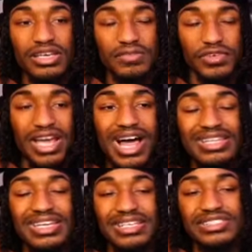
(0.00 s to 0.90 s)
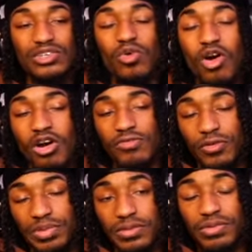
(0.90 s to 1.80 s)
reality is so hard for
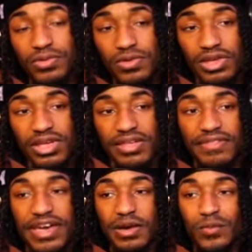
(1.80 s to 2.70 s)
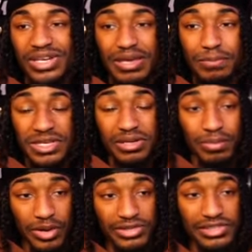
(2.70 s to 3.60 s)
people that when they meet a
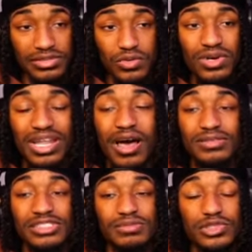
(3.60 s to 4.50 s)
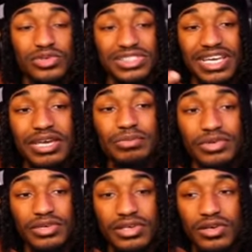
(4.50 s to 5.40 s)
person who allows them to escape,
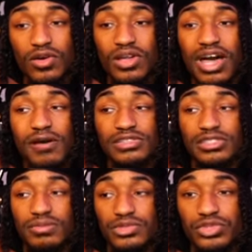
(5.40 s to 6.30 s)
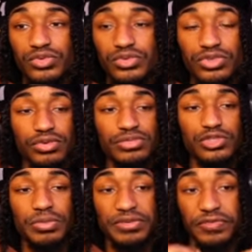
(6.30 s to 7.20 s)
who allows them to
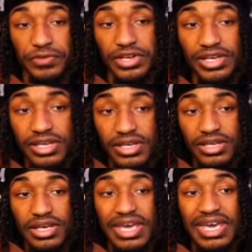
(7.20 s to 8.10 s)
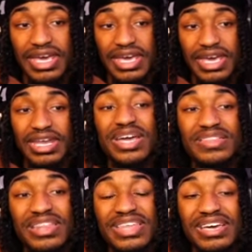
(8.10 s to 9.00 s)
be free in a way that
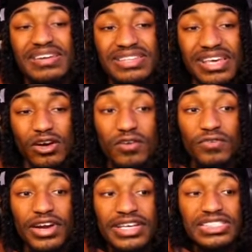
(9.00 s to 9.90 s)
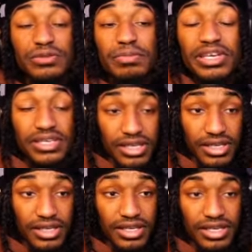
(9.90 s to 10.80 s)
they are afraid to be,
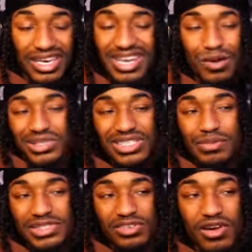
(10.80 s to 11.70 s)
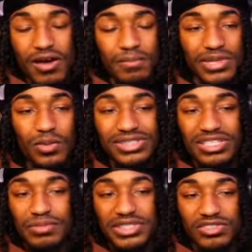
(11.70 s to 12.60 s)
and that wasn't meant to rhyme. That wasn't
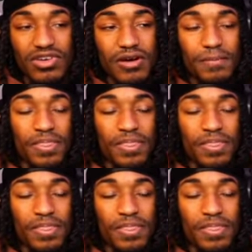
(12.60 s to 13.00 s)
even meant to rhyme.